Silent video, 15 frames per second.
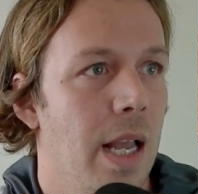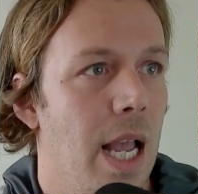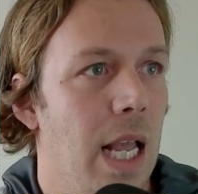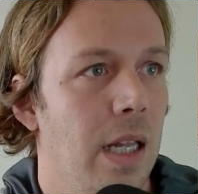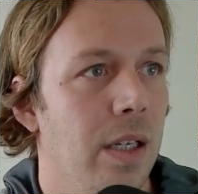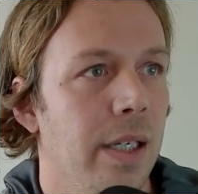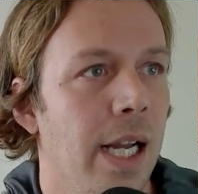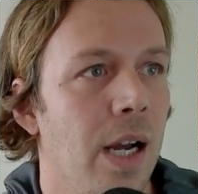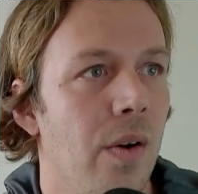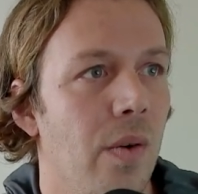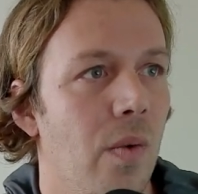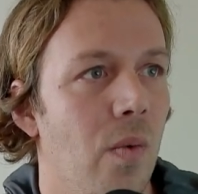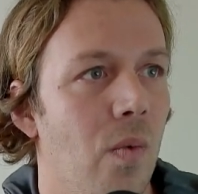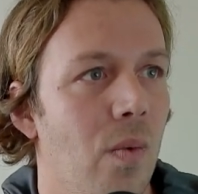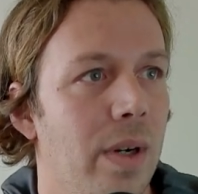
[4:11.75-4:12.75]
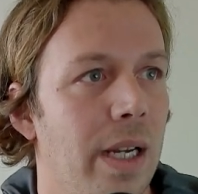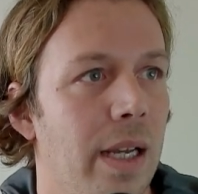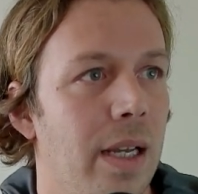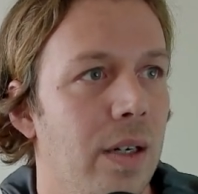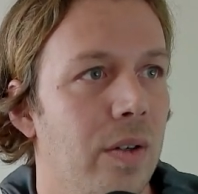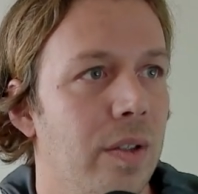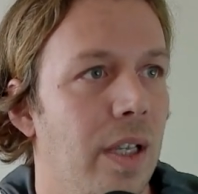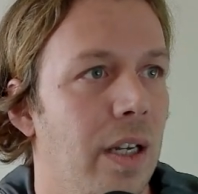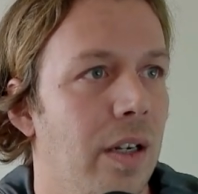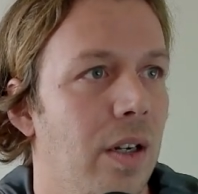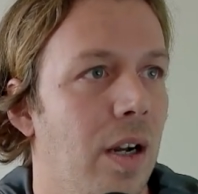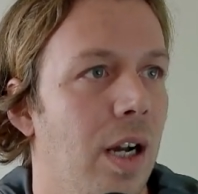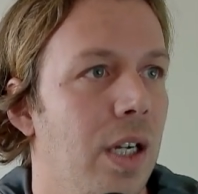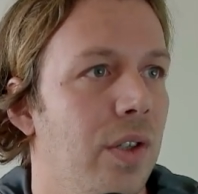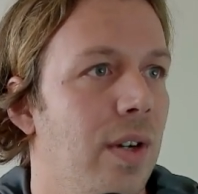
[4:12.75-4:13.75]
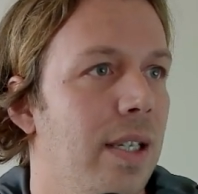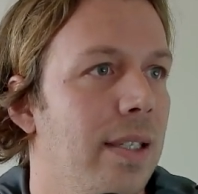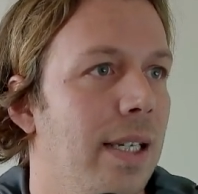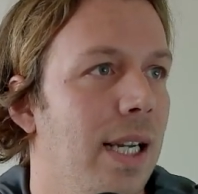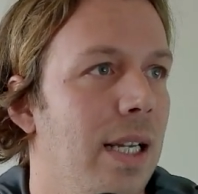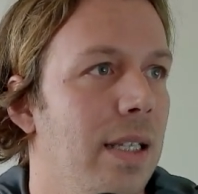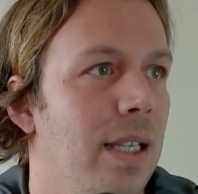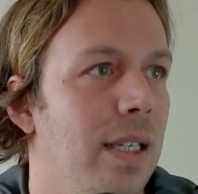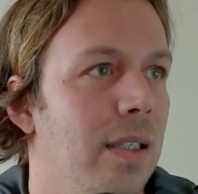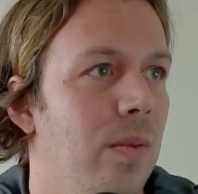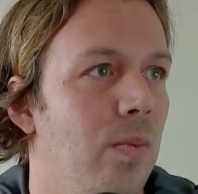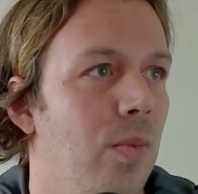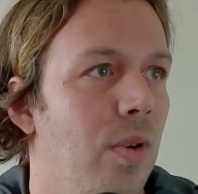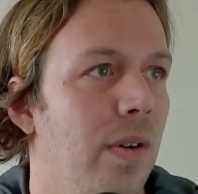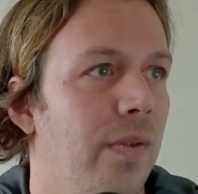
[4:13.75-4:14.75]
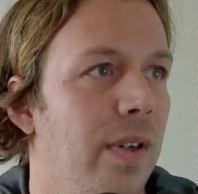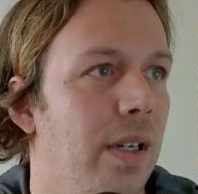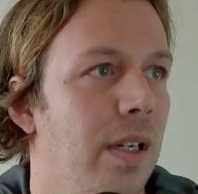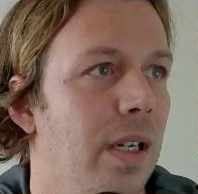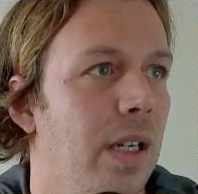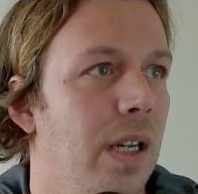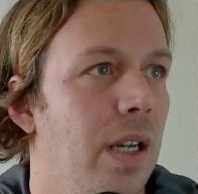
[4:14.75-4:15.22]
And look how when I increase the contrast, it kind of takes more of a